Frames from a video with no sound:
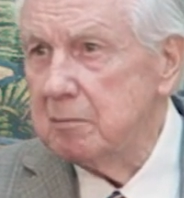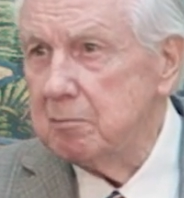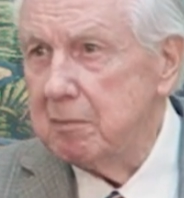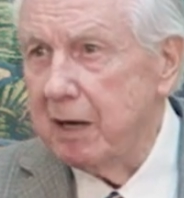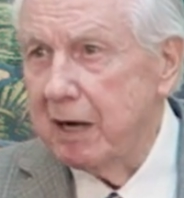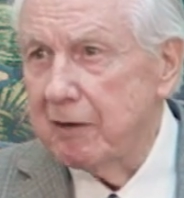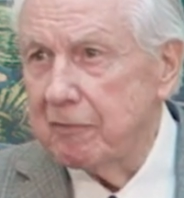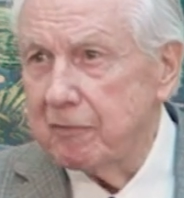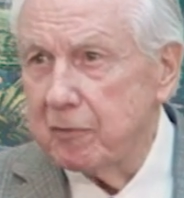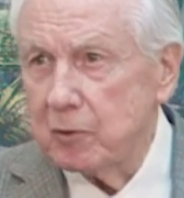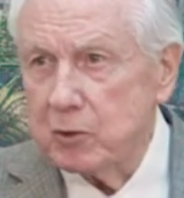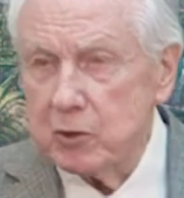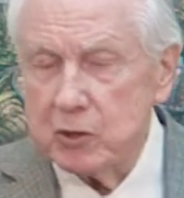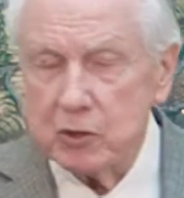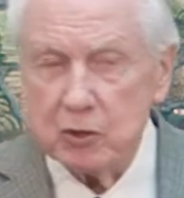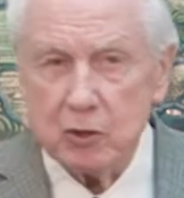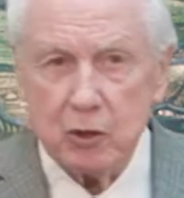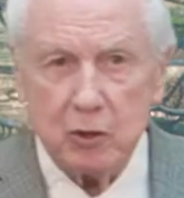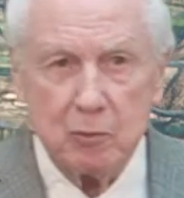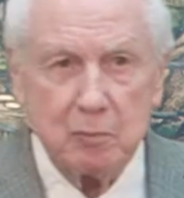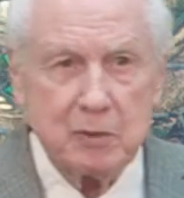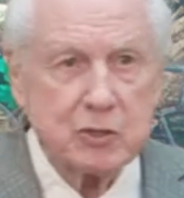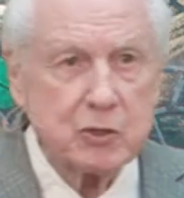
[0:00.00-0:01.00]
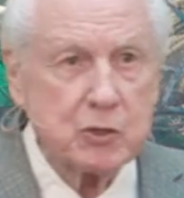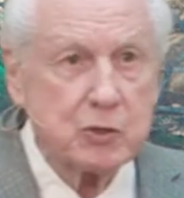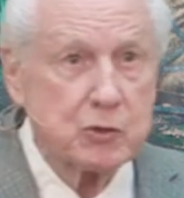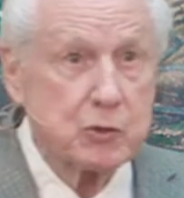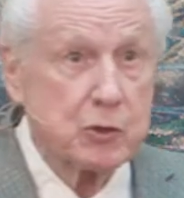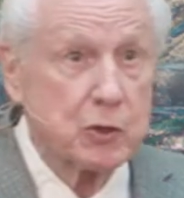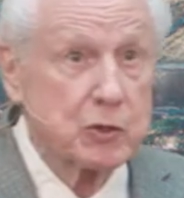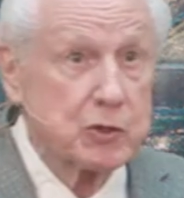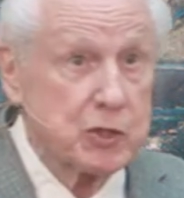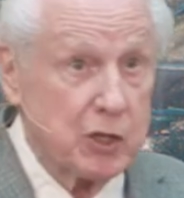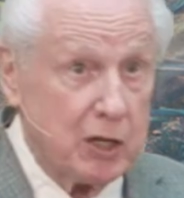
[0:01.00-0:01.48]
My first little mission
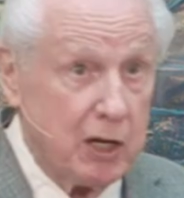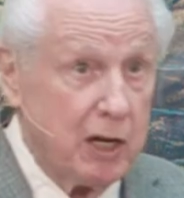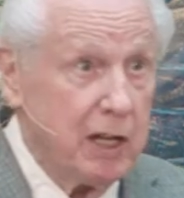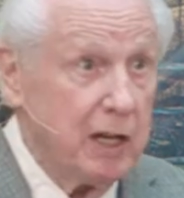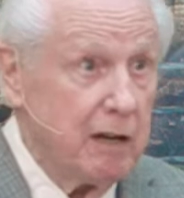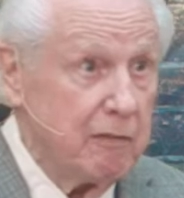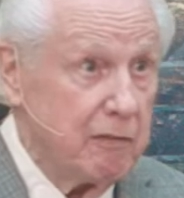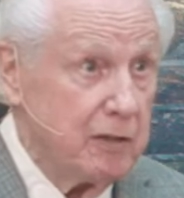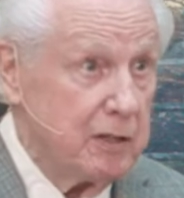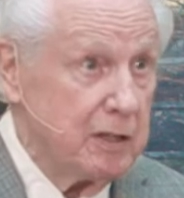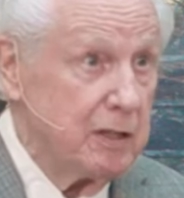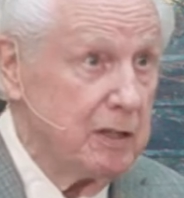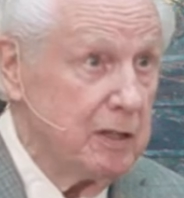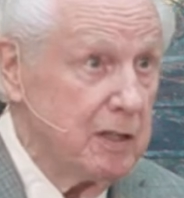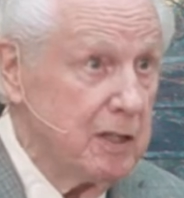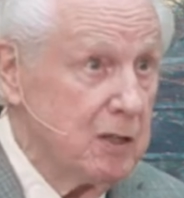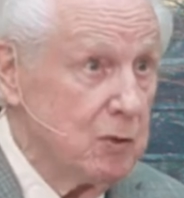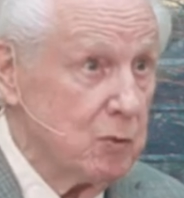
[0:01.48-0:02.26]
church, 11,